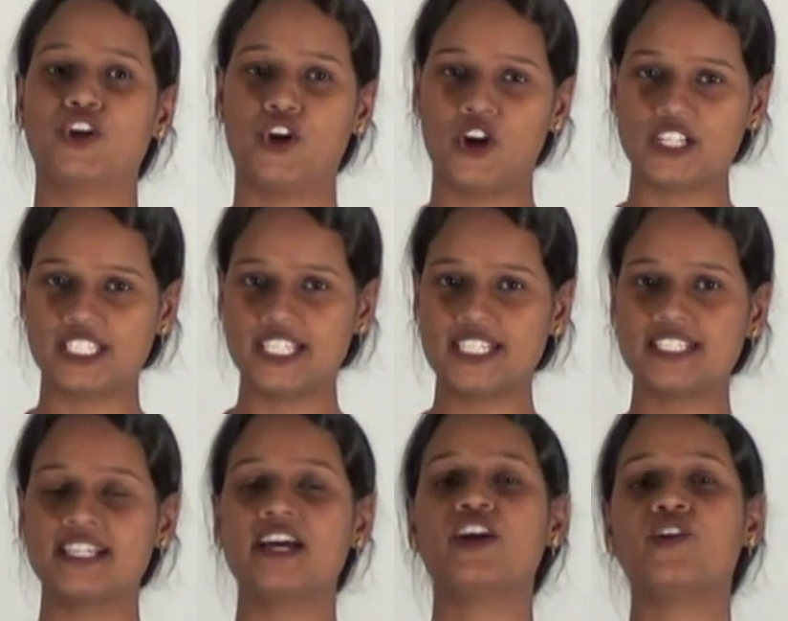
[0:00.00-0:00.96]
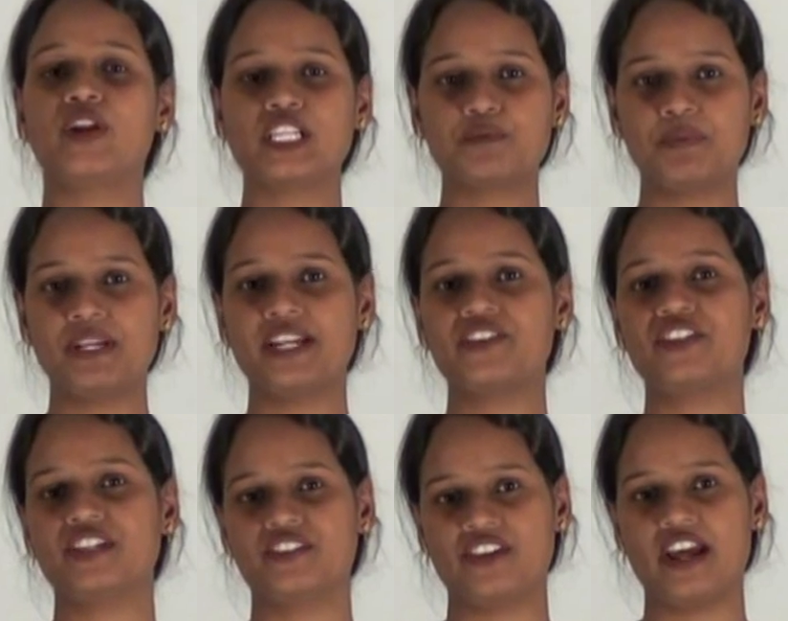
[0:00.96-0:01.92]
causes respiratory
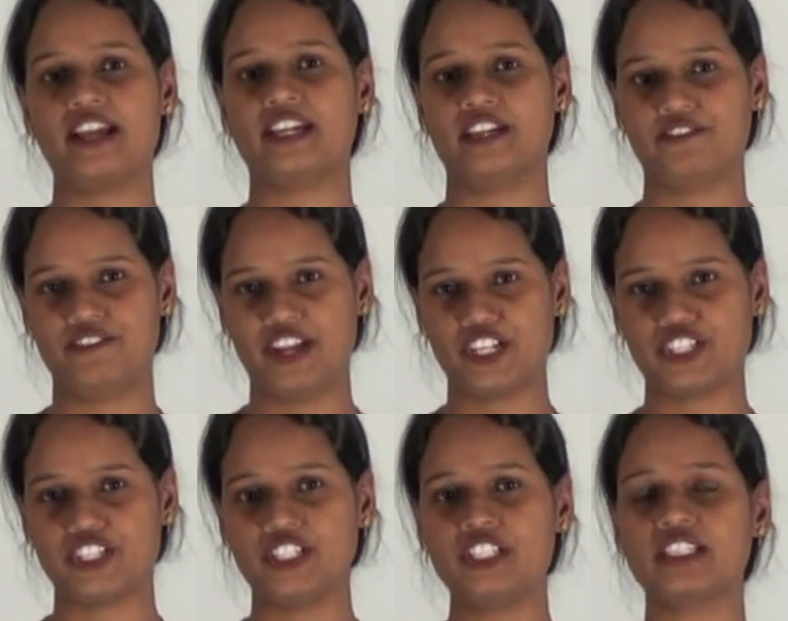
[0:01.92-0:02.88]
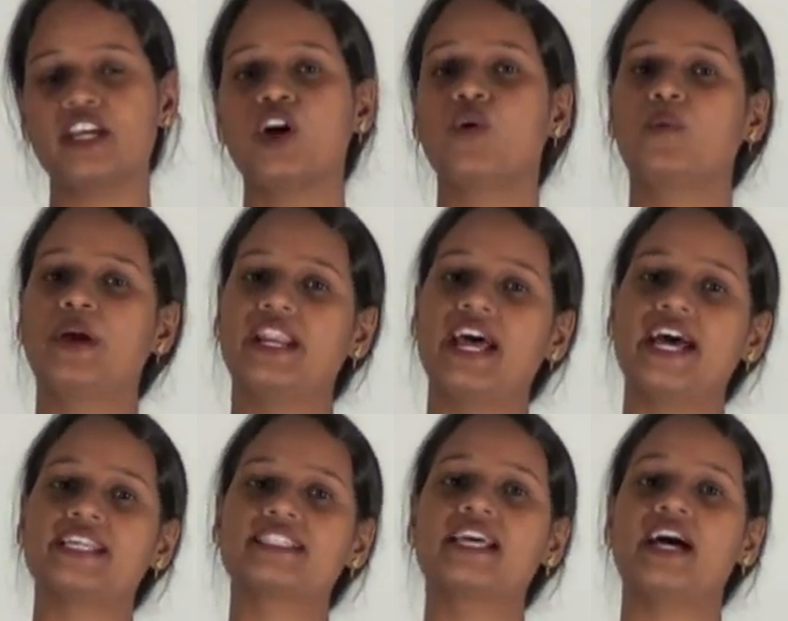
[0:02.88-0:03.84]
tract infections,
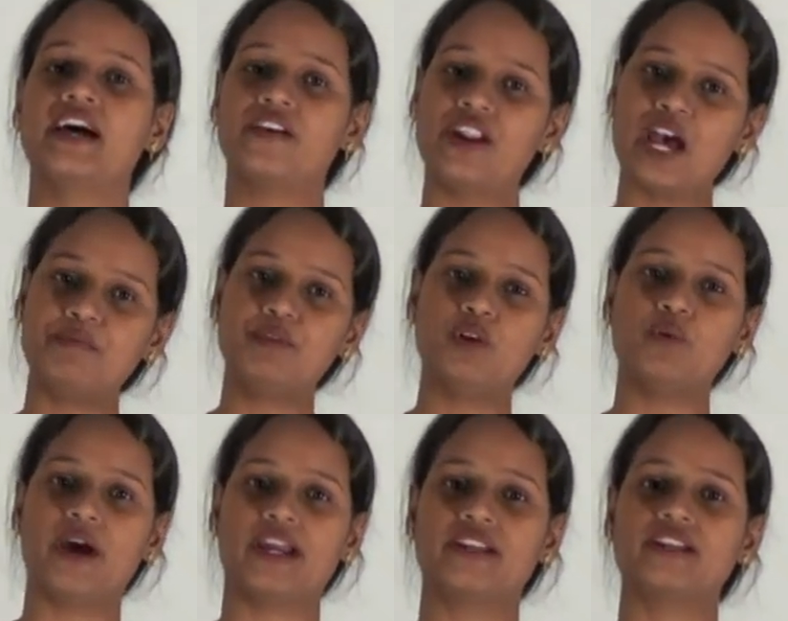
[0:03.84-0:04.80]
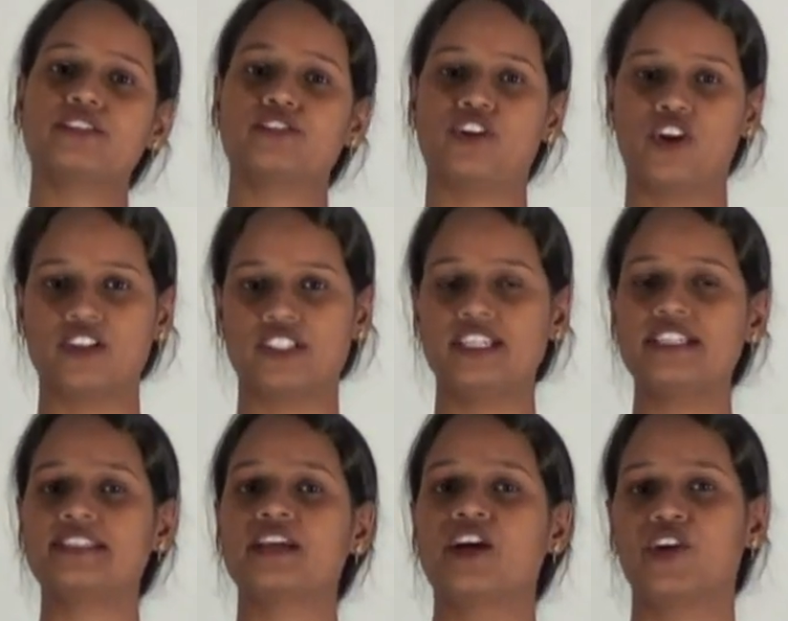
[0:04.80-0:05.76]
whereas rhabdovirus
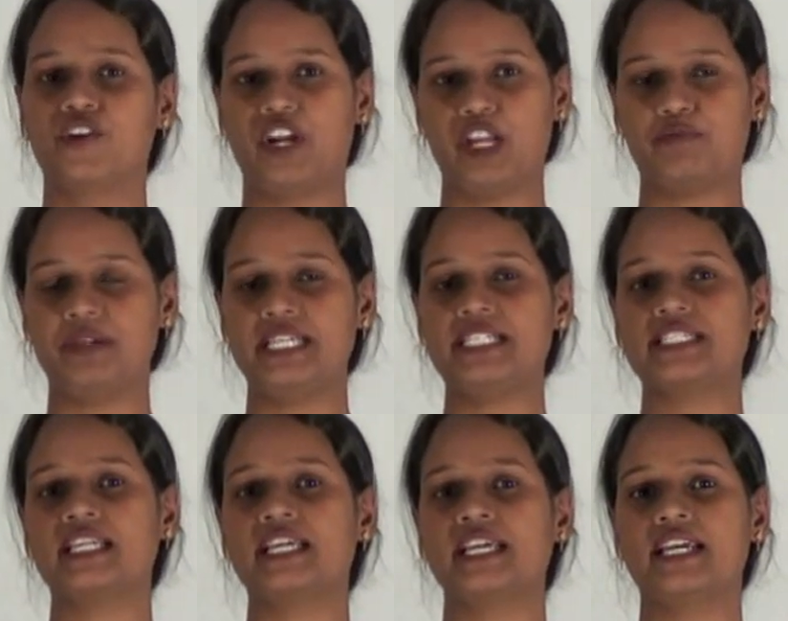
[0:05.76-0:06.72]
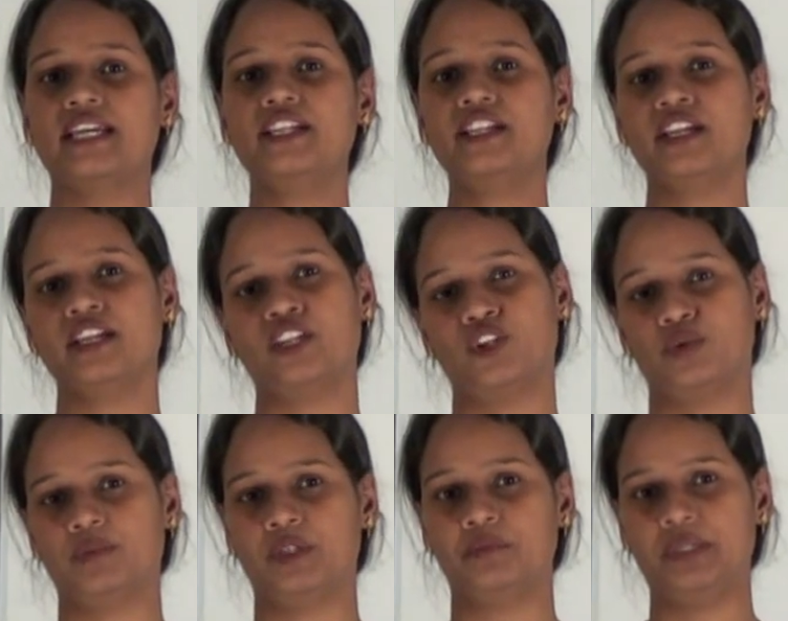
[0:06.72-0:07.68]
causes rabies in human